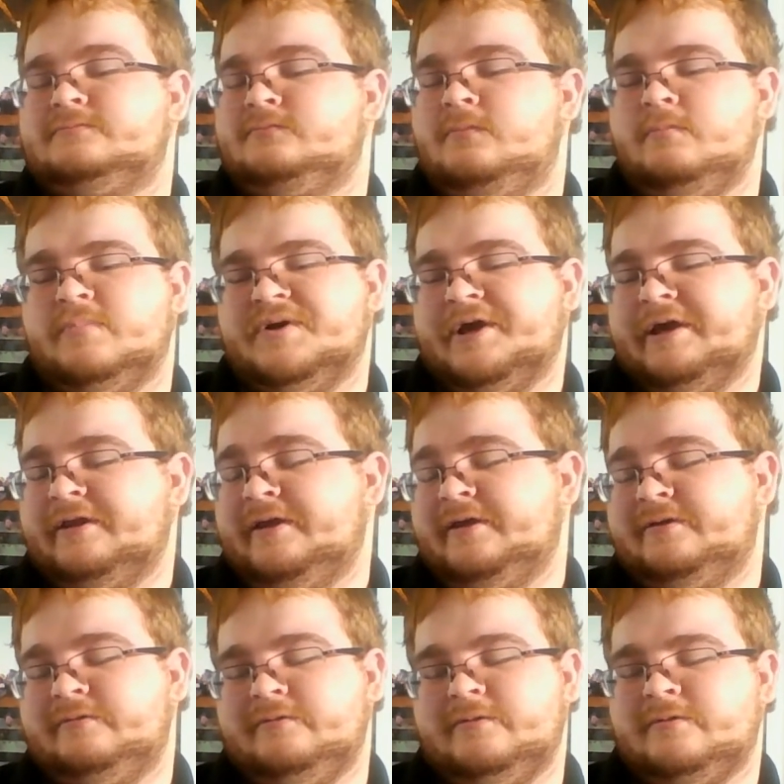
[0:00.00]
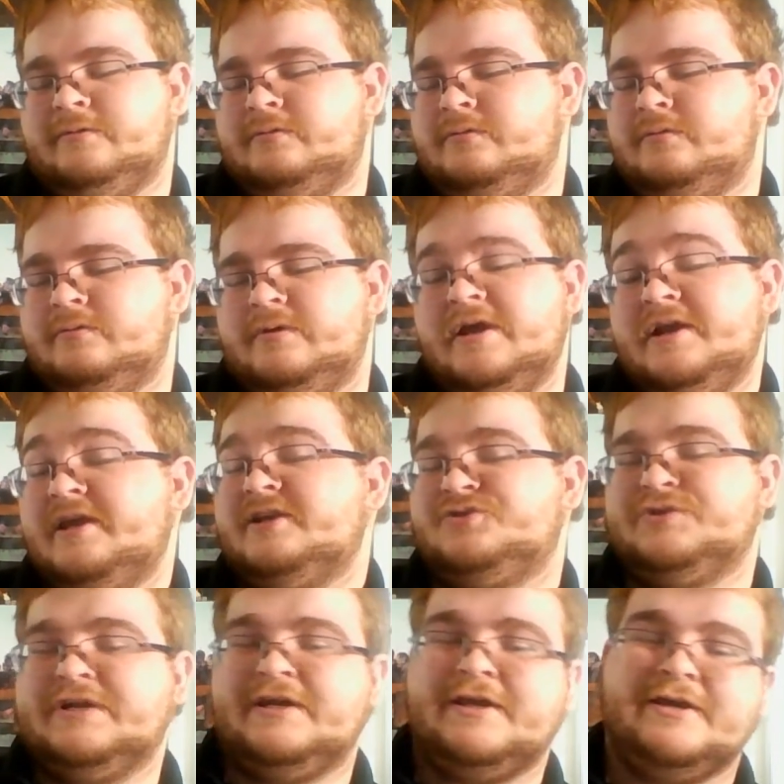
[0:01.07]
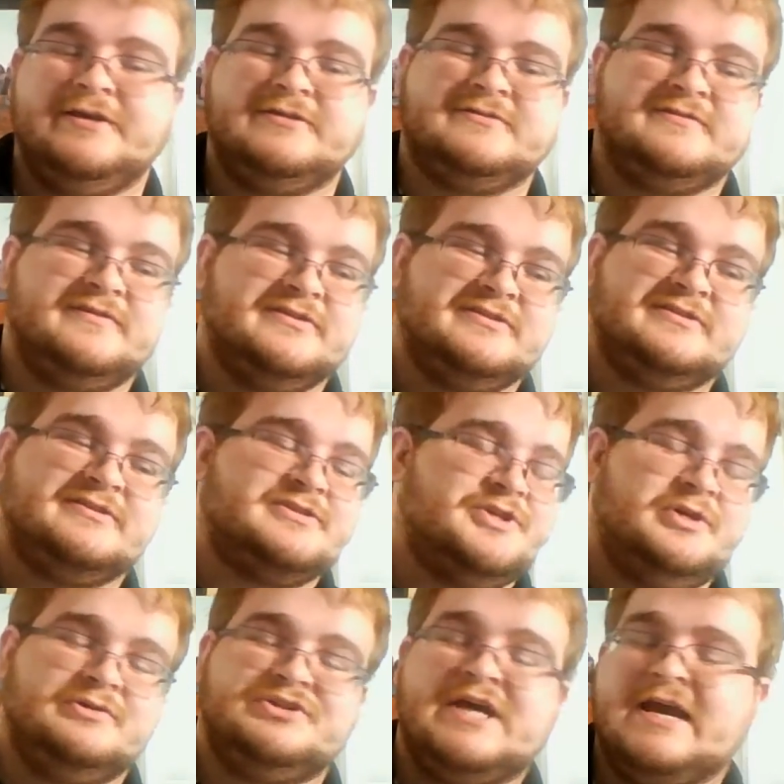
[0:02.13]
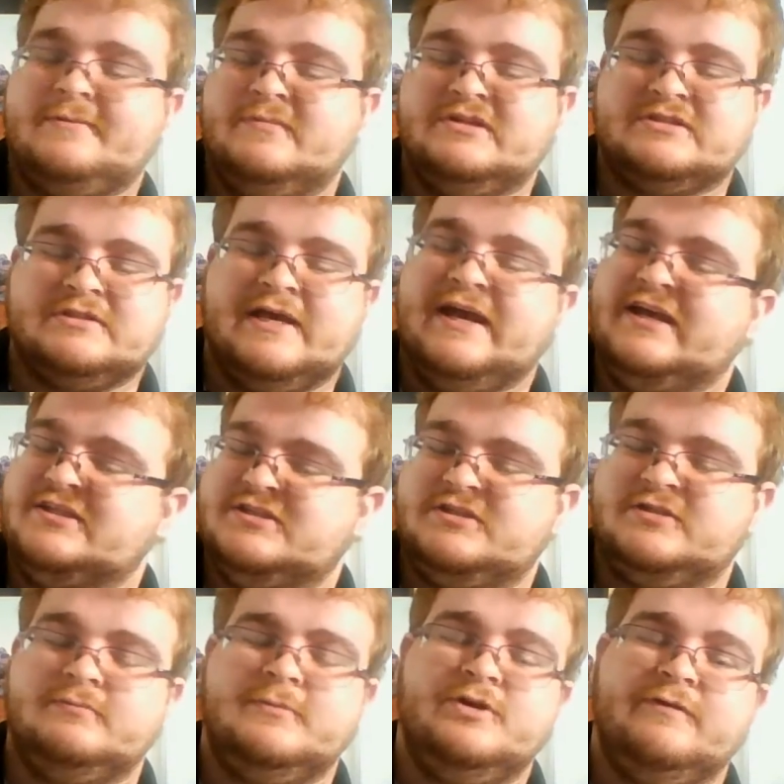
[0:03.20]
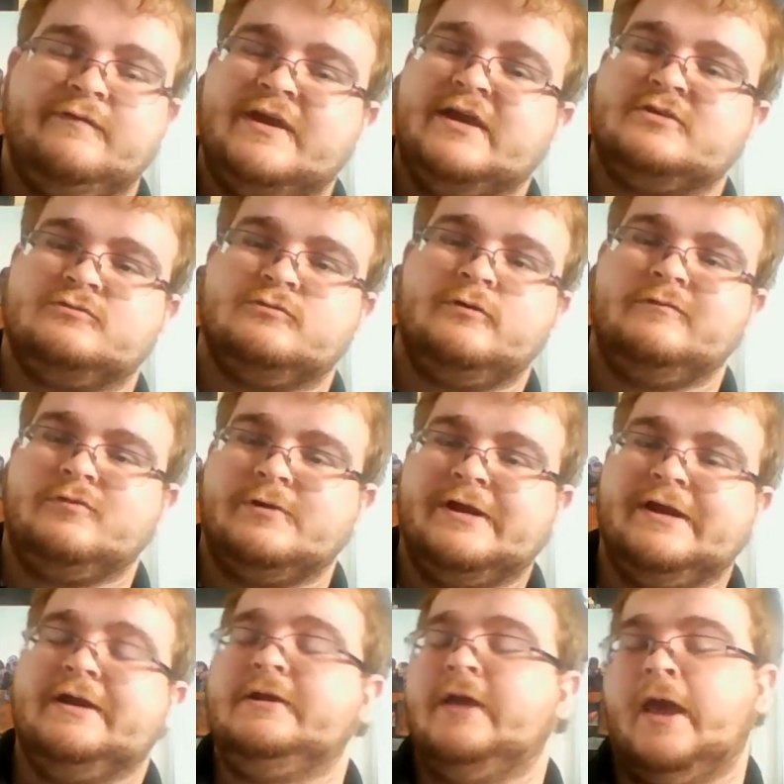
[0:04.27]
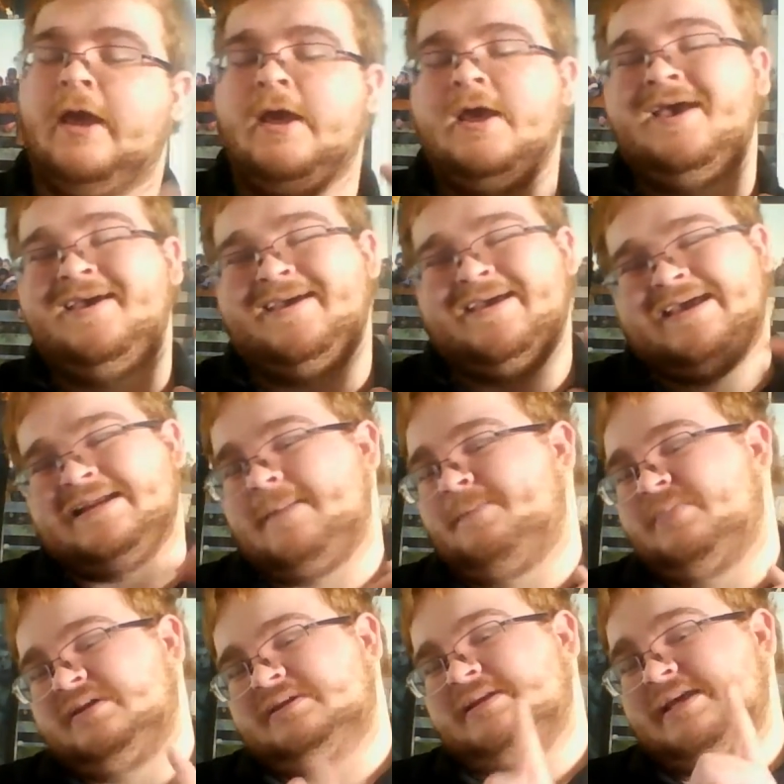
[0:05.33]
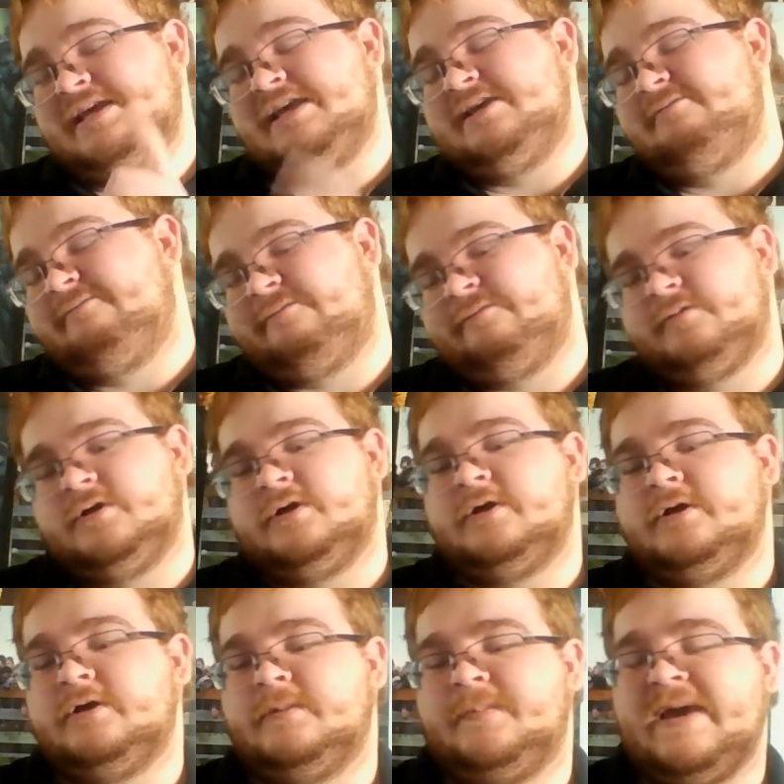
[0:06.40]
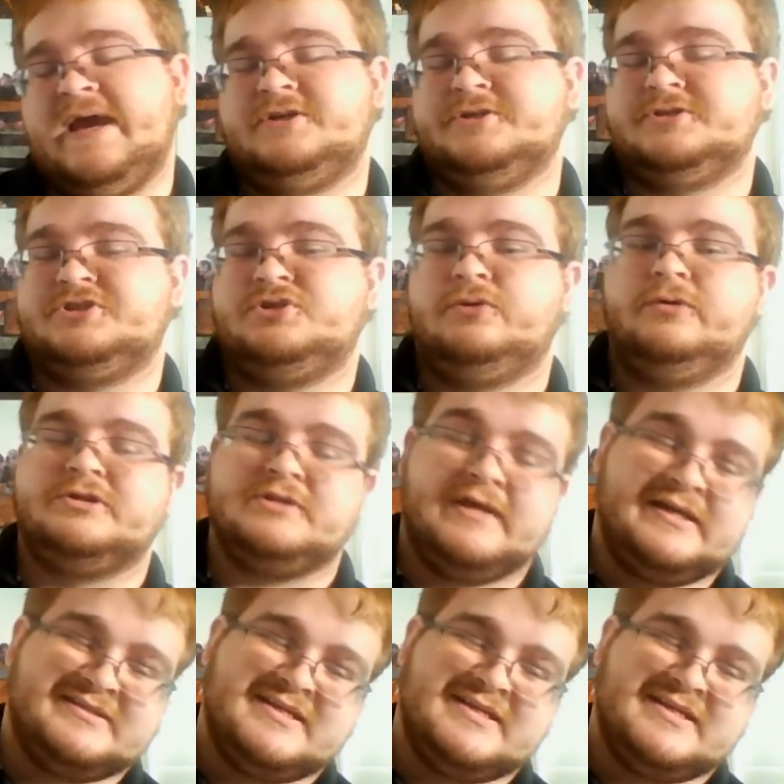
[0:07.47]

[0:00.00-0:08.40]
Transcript: but it is what it is. This is Hugh Jackman's last movie as Wolverine, and I believe Patrick Stewart's last